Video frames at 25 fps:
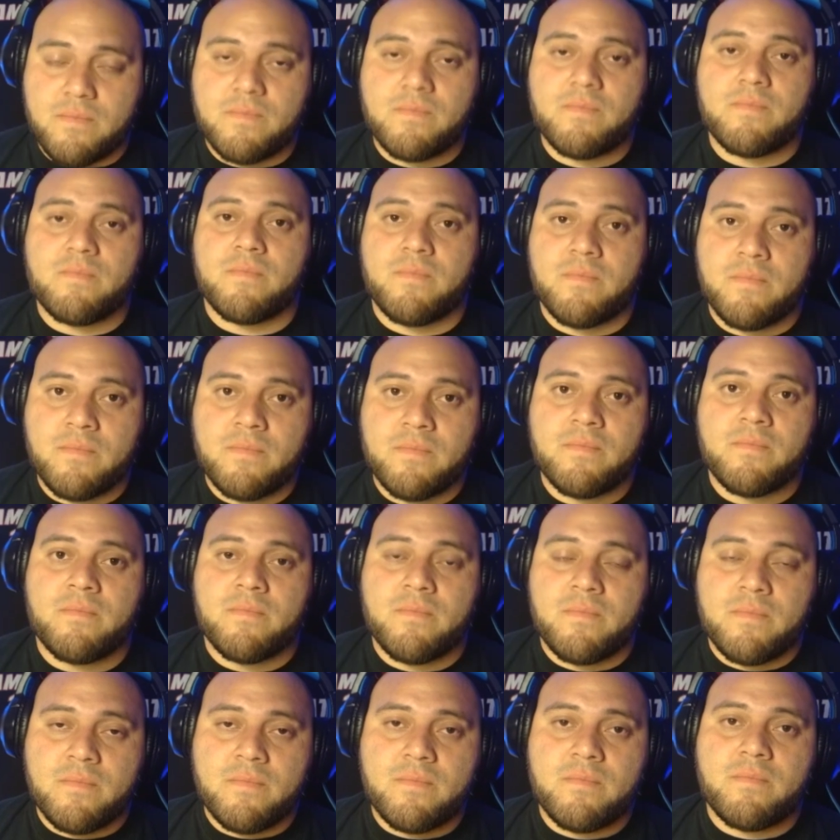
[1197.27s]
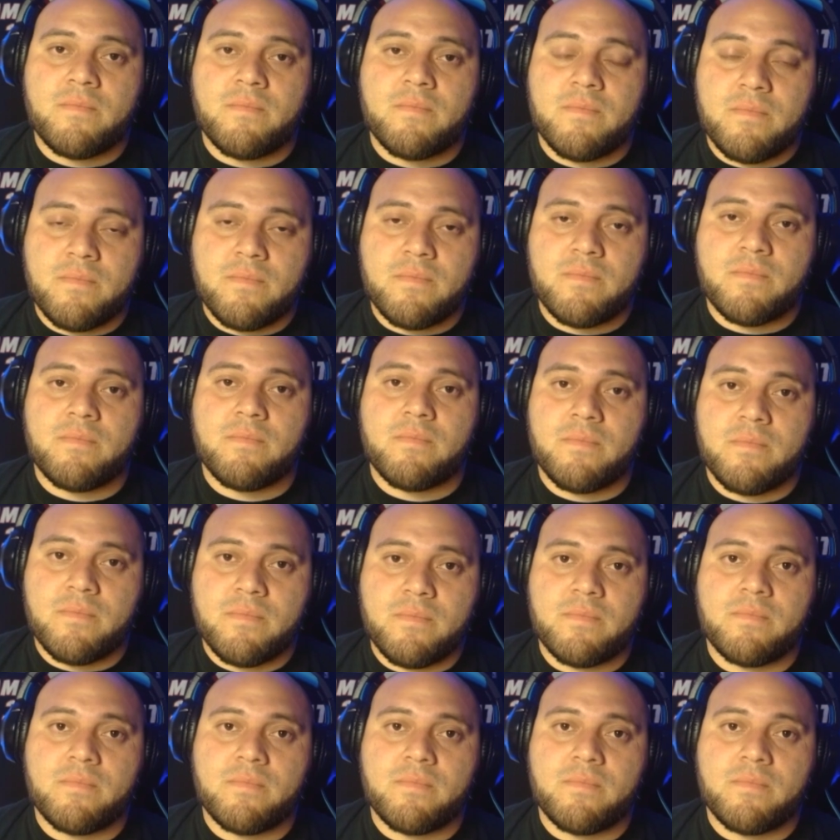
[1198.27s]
It's 17 games in the season.